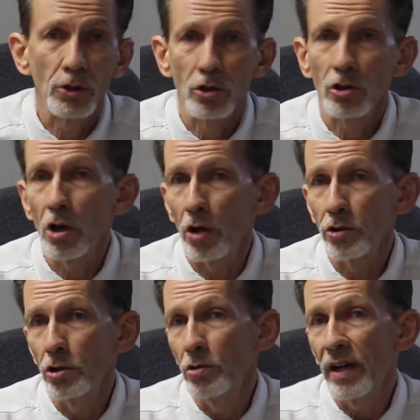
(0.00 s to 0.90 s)
which is
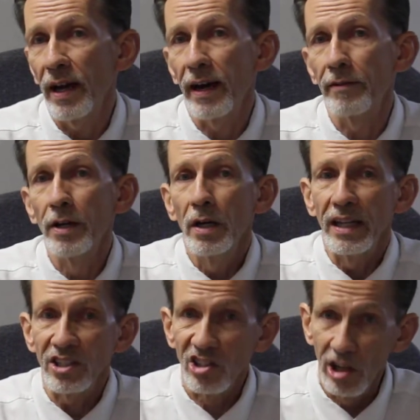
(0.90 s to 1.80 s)
causing you to have
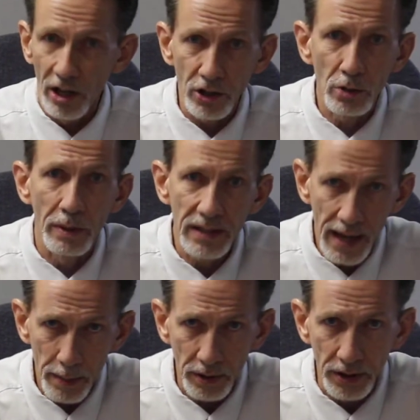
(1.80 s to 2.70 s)
a sluggish
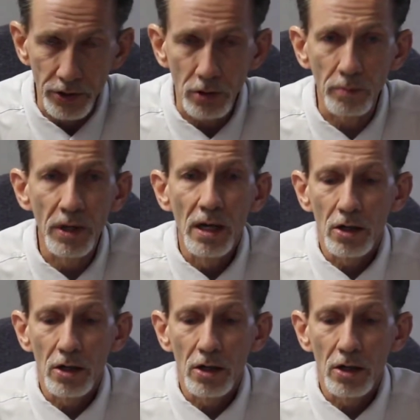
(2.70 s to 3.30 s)
metabolism,